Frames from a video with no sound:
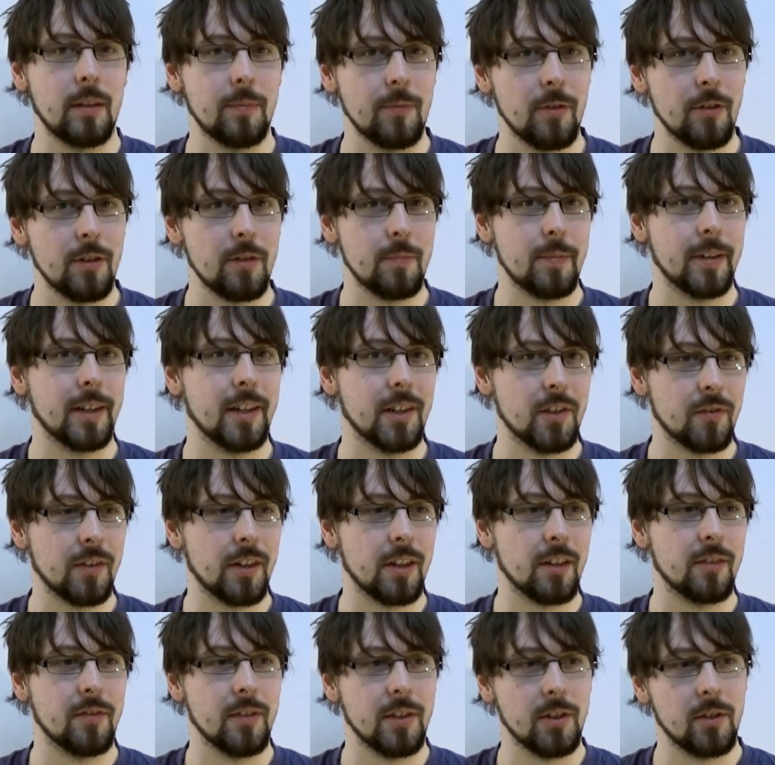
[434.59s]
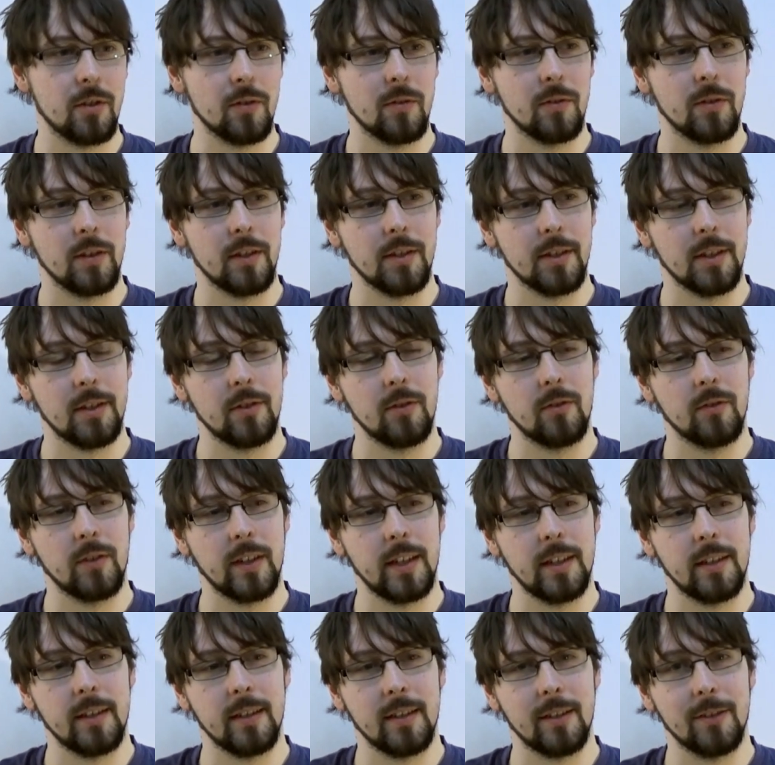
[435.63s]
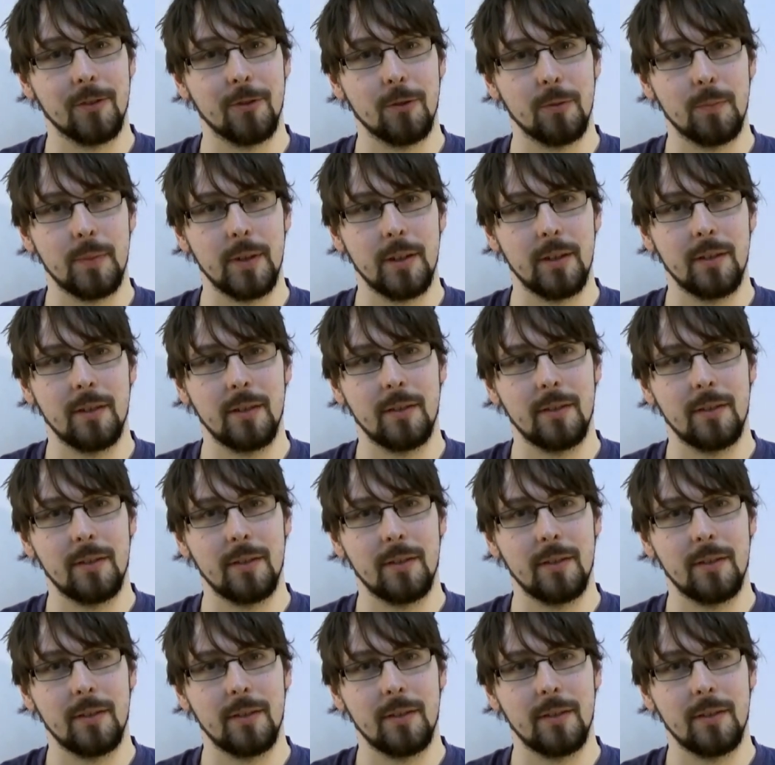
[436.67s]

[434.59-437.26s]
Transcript: I'm not the biggest fan of his tone because I do find it a little bit